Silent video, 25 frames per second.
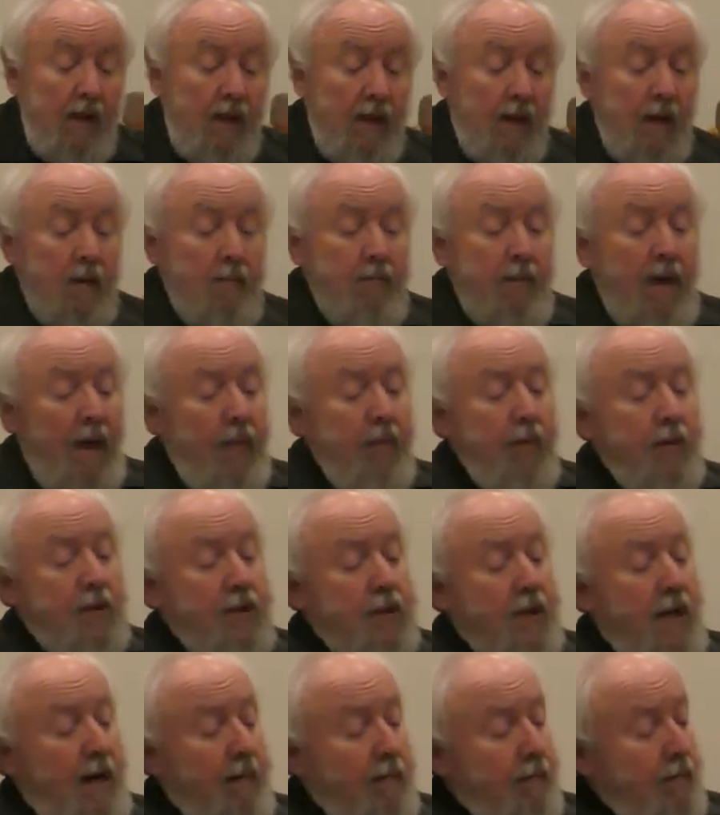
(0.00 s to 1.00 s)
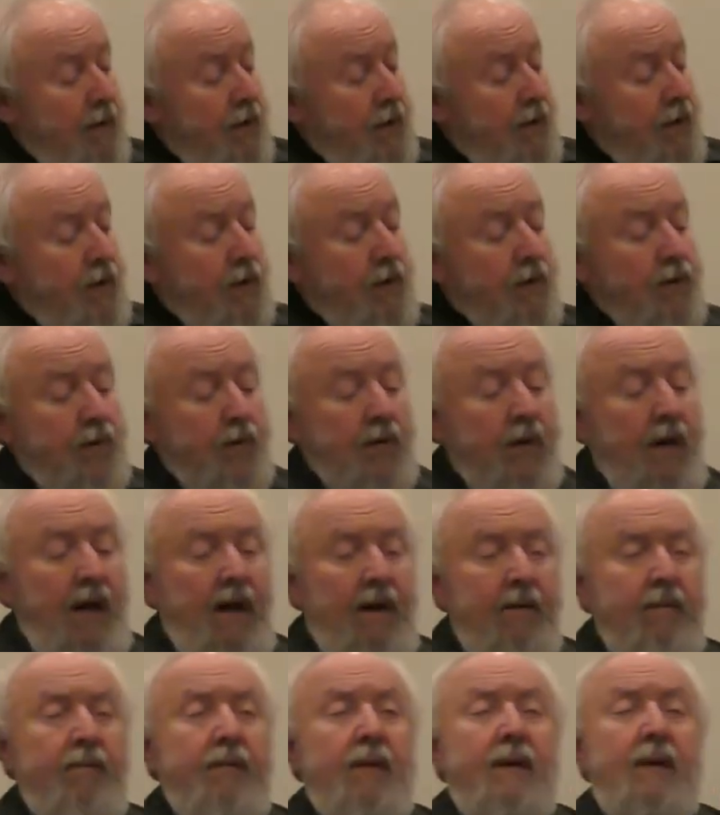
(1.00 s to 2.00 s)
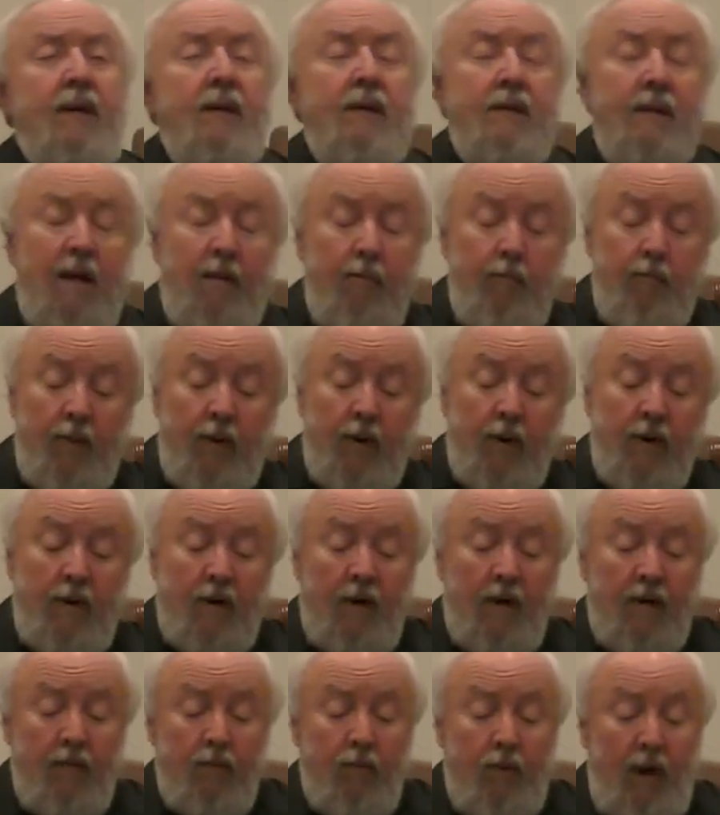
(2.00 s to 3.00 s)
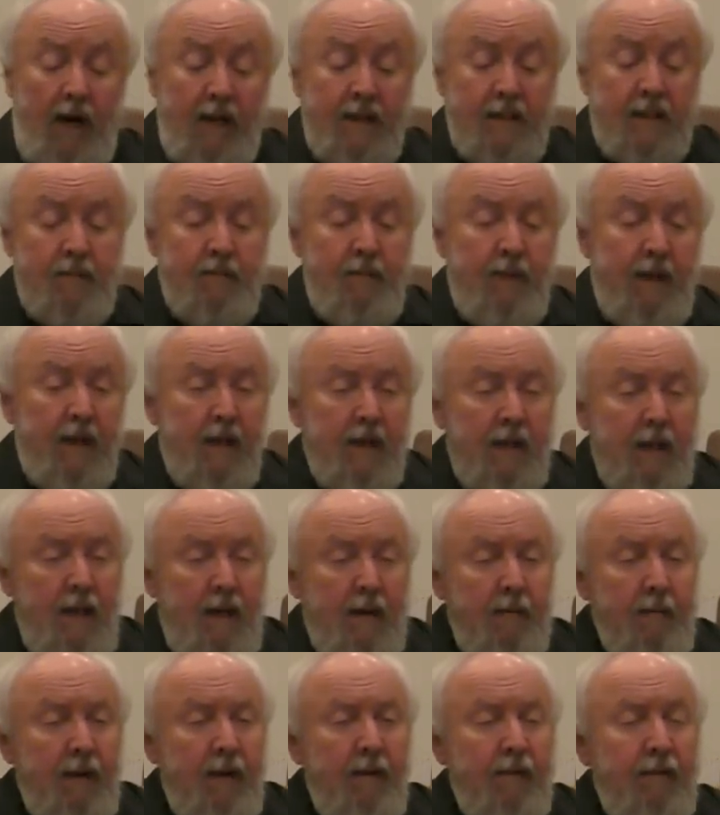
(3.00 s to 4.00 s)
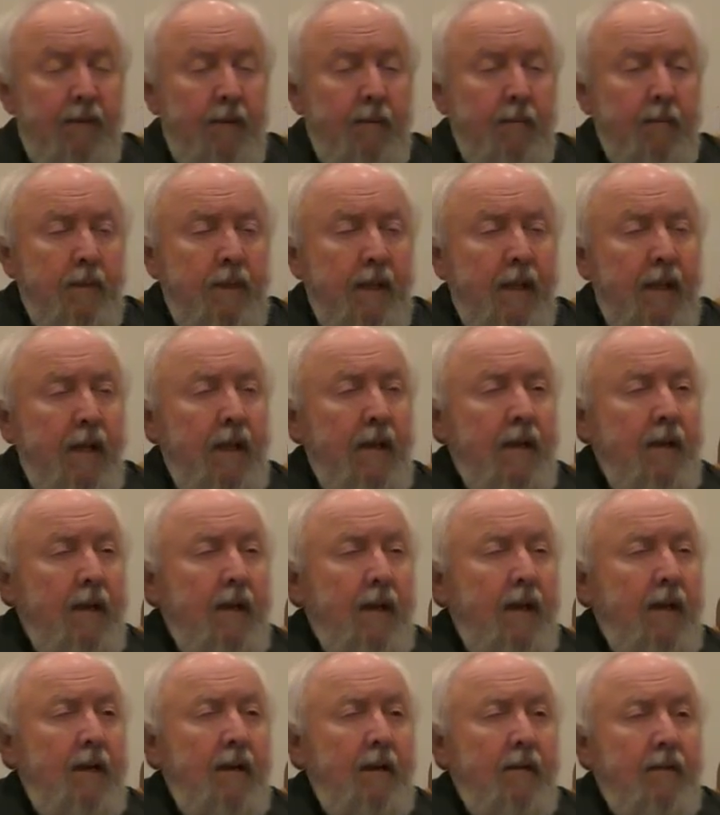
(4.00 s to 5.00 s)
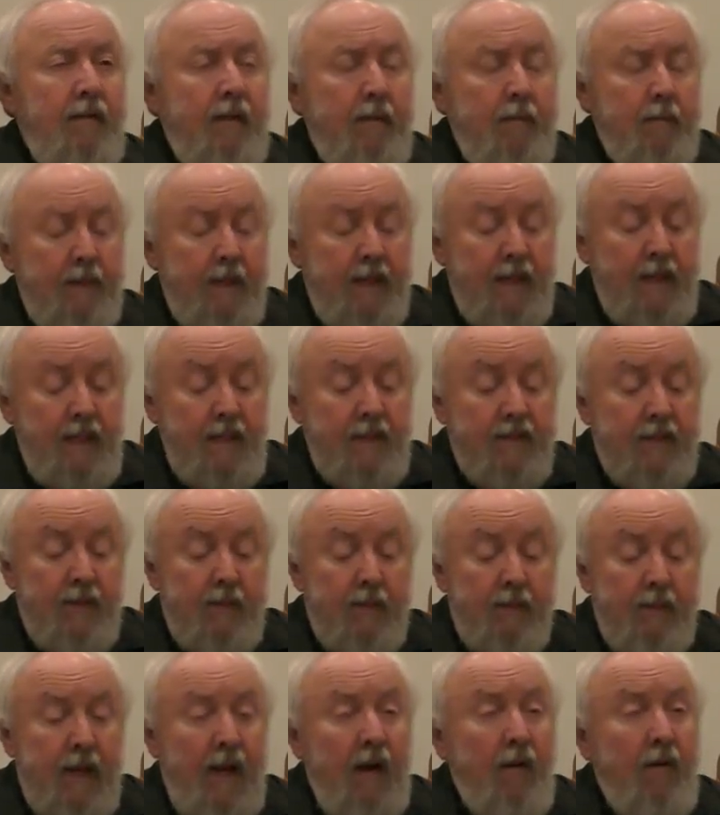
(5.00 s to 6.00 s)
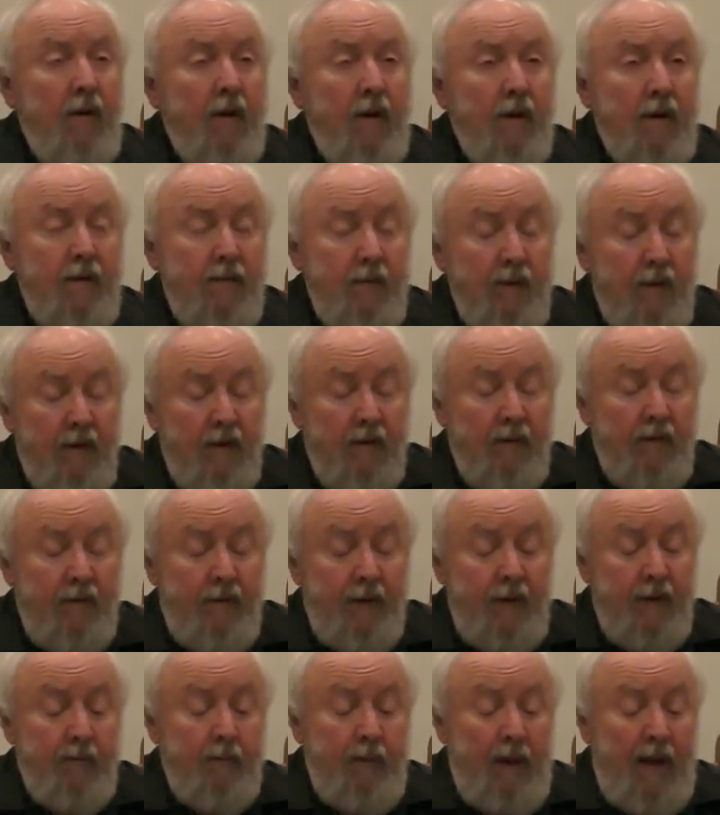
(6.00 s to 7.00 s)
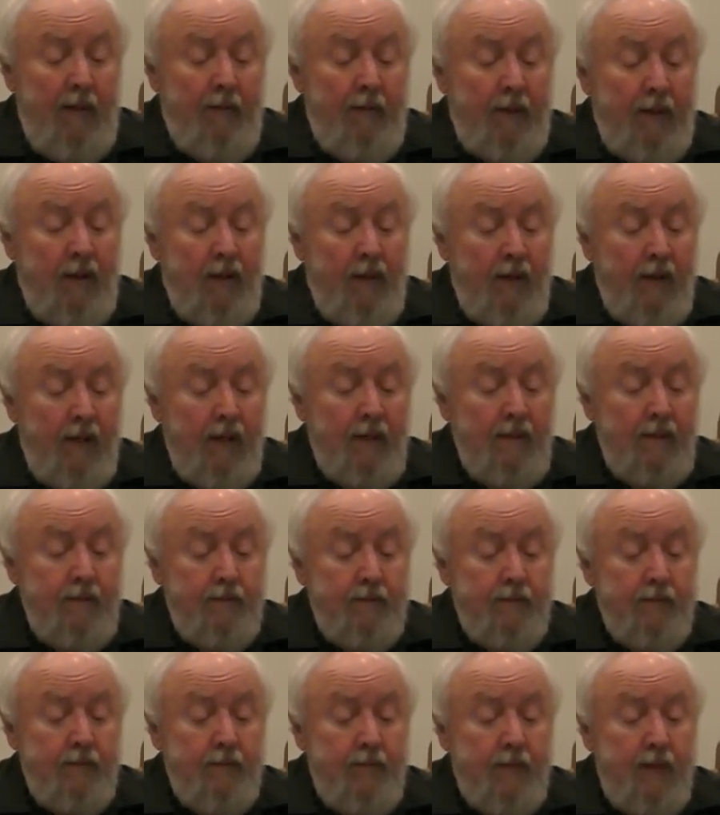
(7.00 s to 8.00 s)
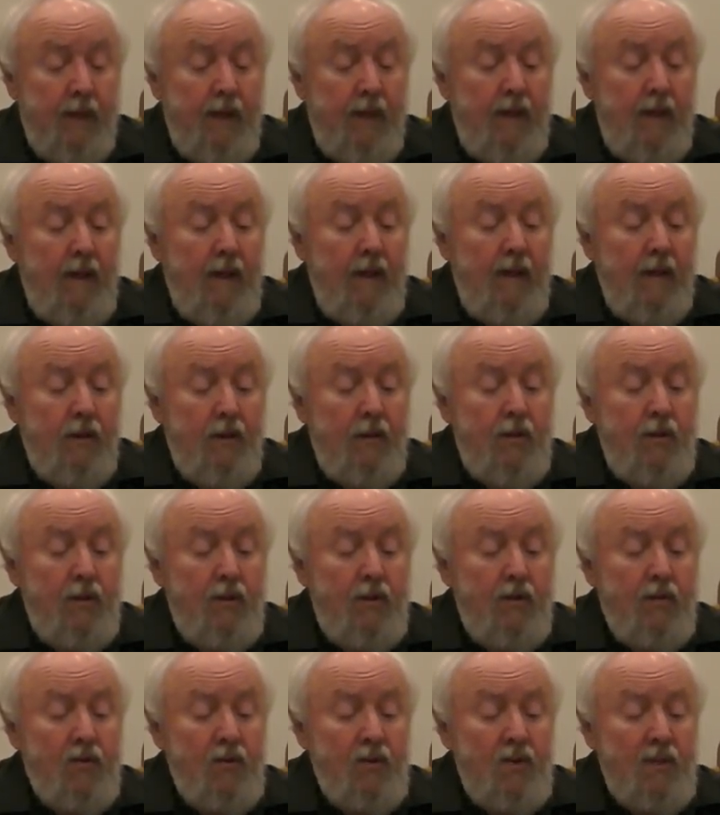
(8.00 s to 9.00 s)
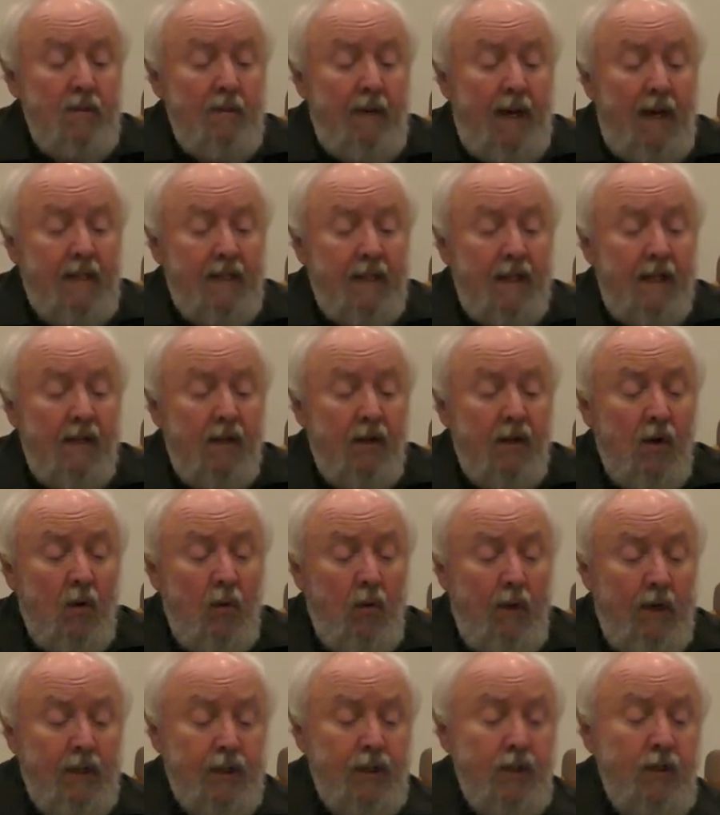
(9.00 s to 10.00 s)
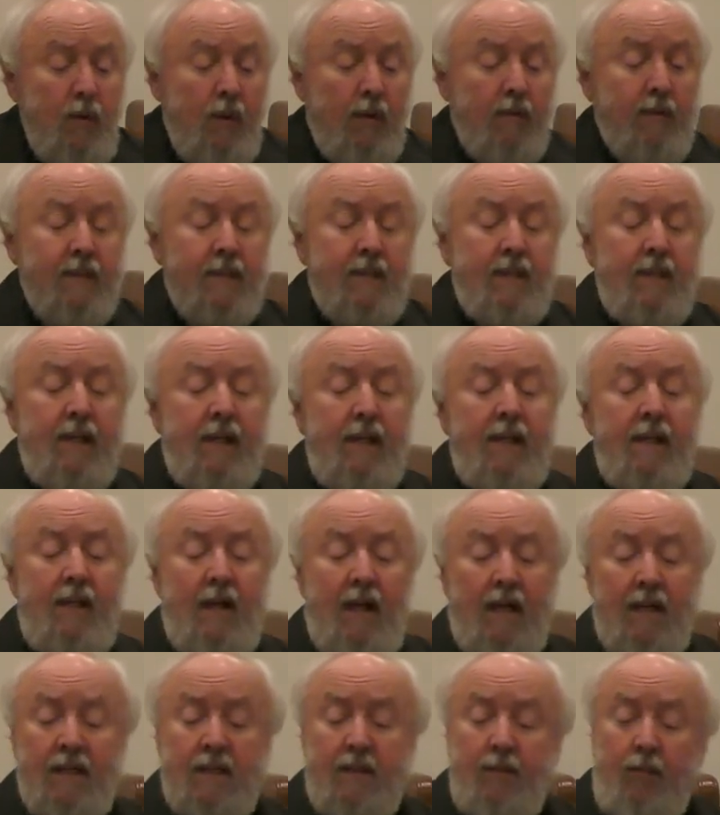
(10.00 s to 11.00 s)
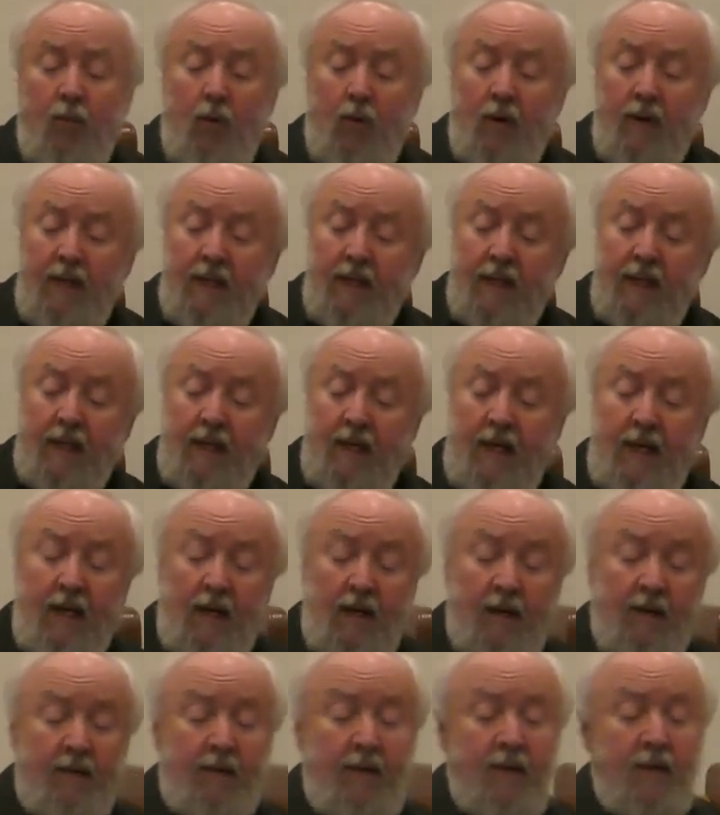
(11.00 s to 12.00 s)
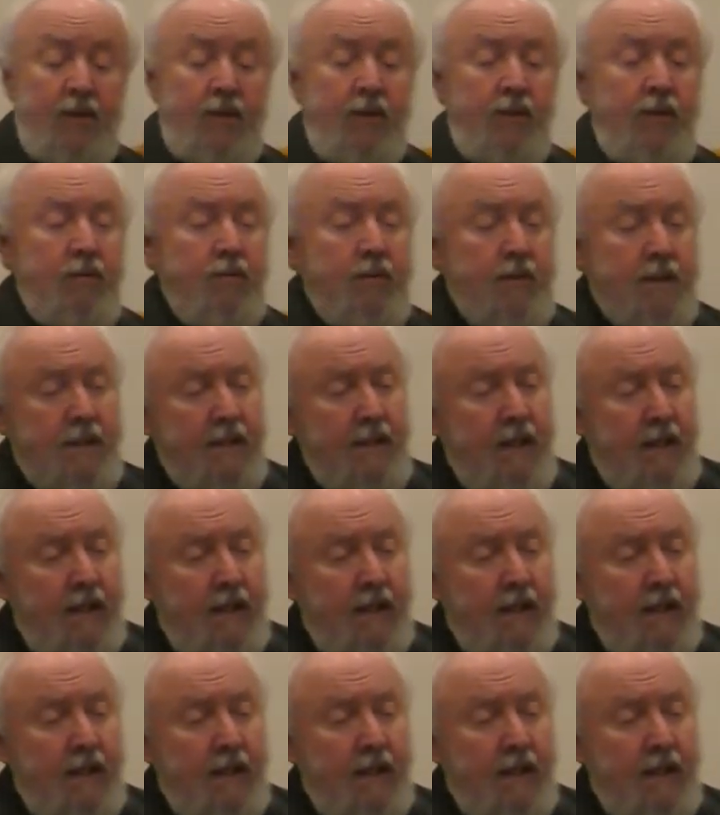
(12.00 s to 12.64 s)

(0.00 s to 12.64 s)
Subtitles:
In Matthew chapter 2, you have a number of wise men coming from the east, from the area of Babylonia, to Jerusalem, asking the question, where is he that is born the King of the Jews?